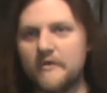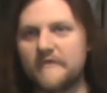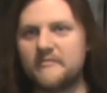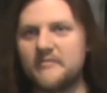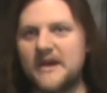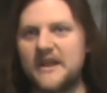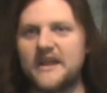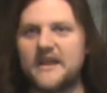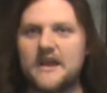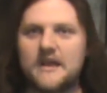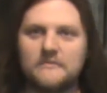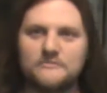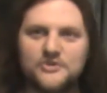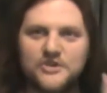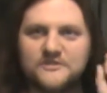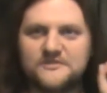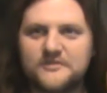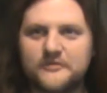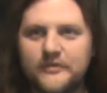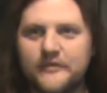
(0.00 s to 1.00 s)
everybody, I'm
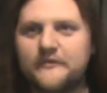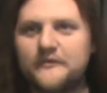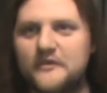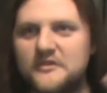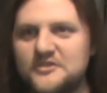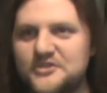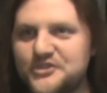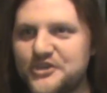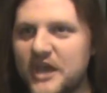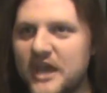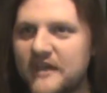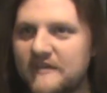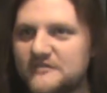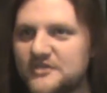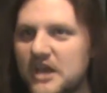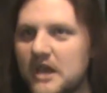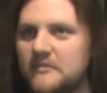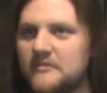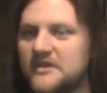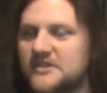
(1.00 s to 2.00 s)
Joseph, the first J of
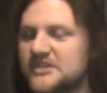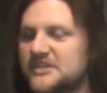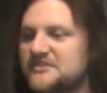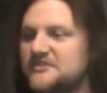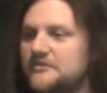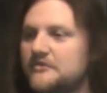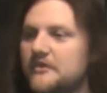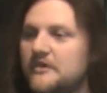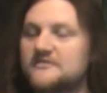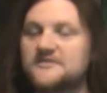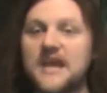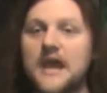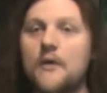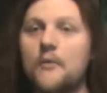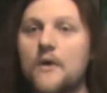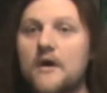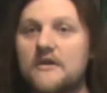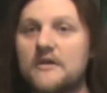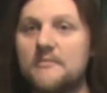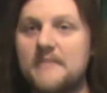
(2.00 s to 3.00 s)
Jmdjstudios,
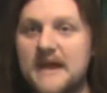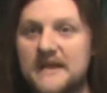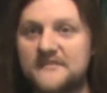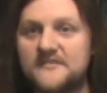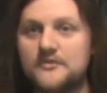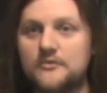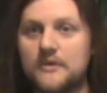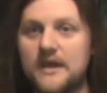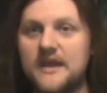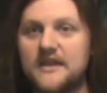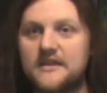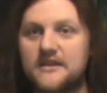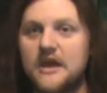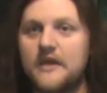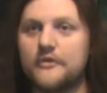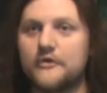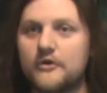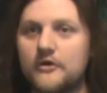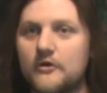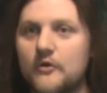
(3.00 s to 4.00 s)
and welcome back to
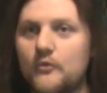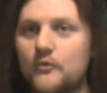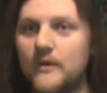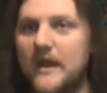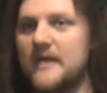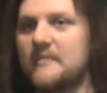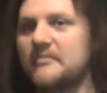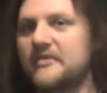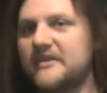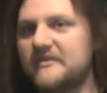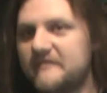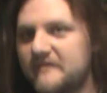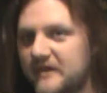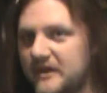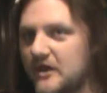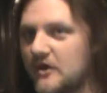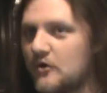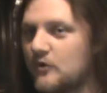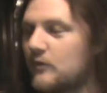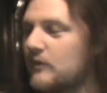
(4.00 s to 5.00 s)
another rambling
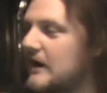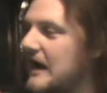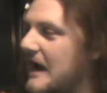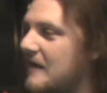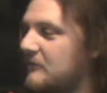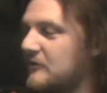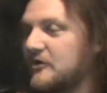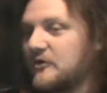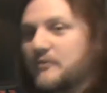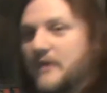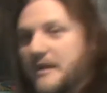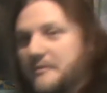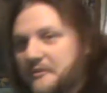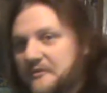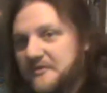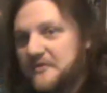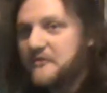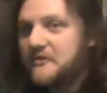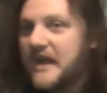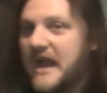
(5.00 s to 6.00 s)
video where I'm going to ramble
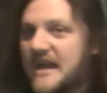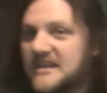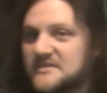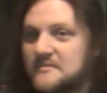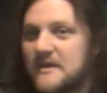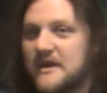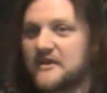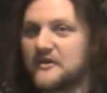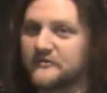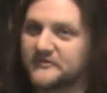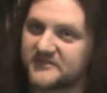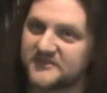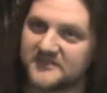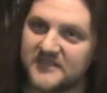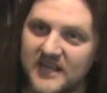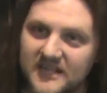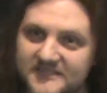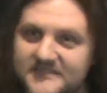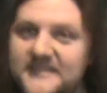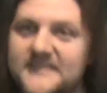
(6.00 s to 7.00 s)
to you guys about useless
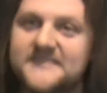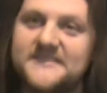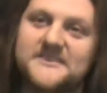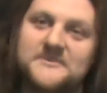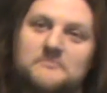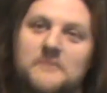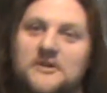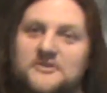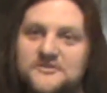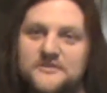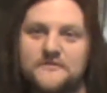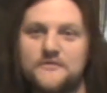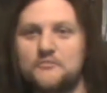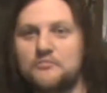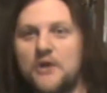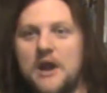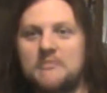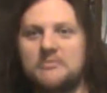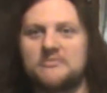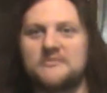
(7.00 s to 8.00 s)
nonsense that most of you
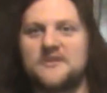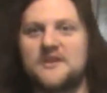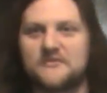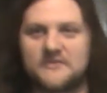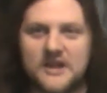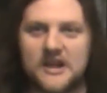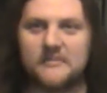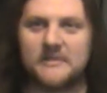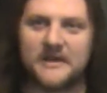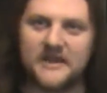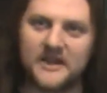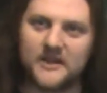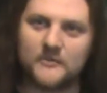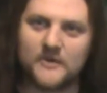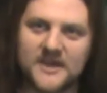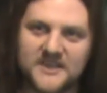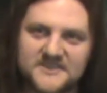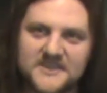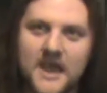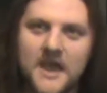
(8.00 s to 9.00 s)
probably don't care about
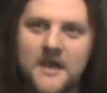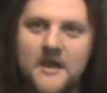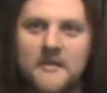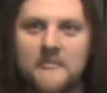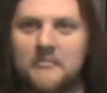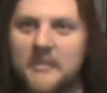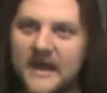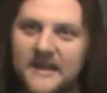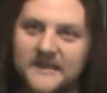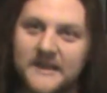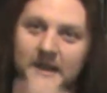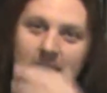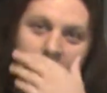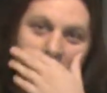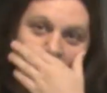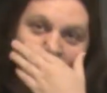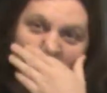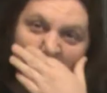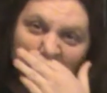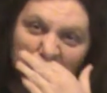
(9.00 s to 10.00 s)
anyways, but
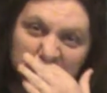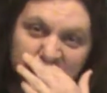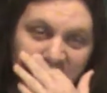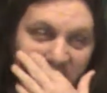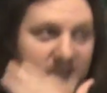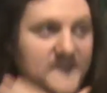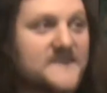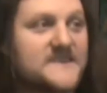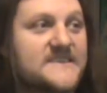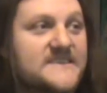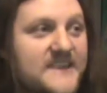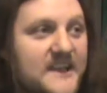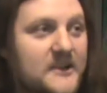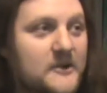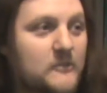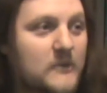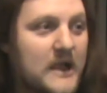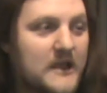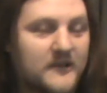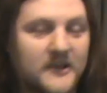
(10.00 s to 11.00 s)
you'll most likely stick
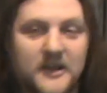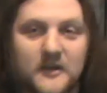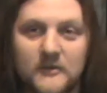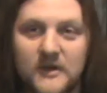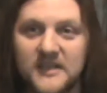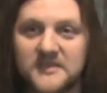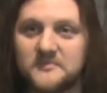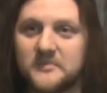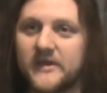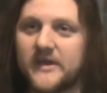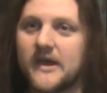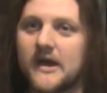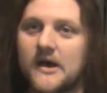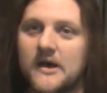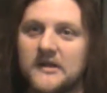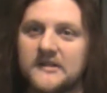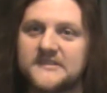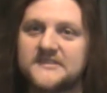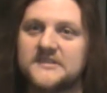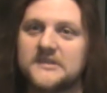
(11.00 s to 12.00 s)
around anyways
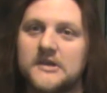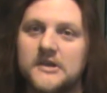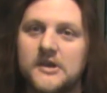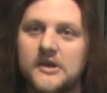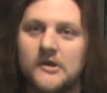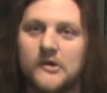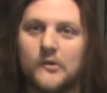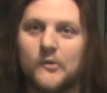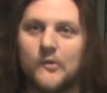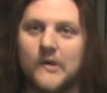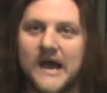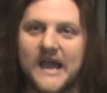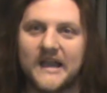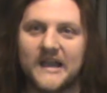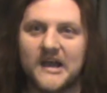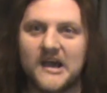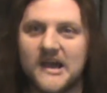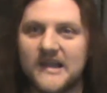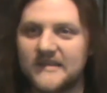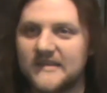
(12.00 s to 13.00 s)
because why
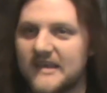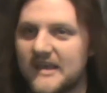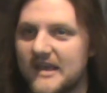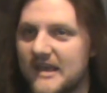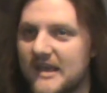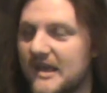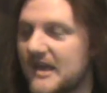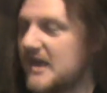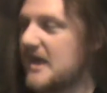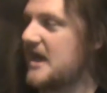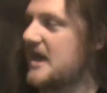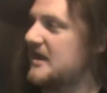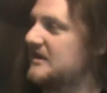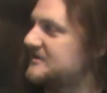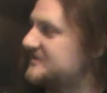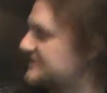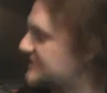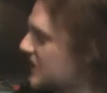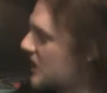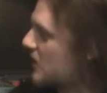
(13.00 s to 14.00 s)
not?
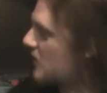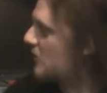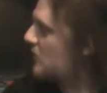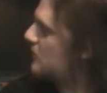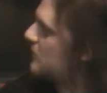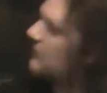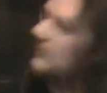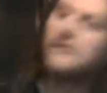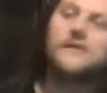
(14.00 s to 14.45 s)
So,